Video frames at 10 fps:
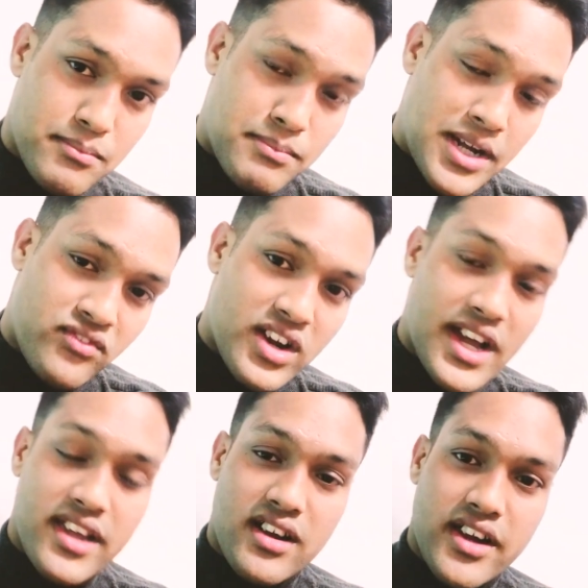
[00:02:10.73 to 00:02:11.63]
Bivra
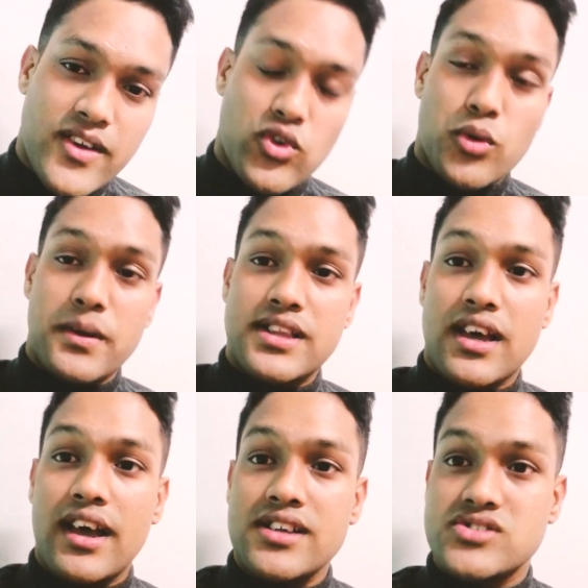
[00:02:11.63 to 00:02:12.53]
haikari,
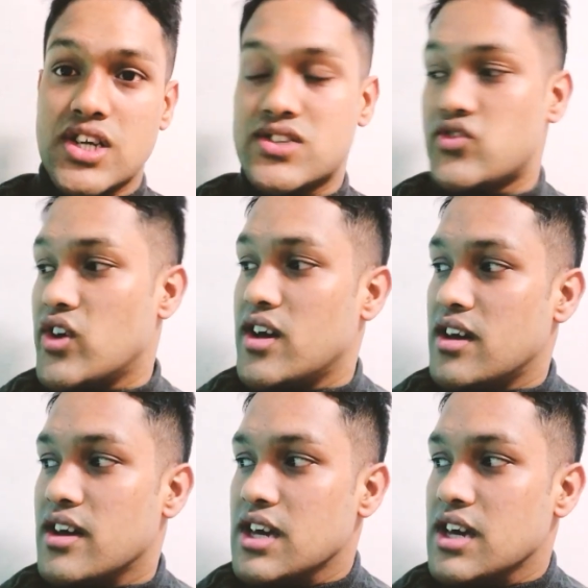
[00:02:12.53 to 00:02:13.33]
Gobita, and Tetra.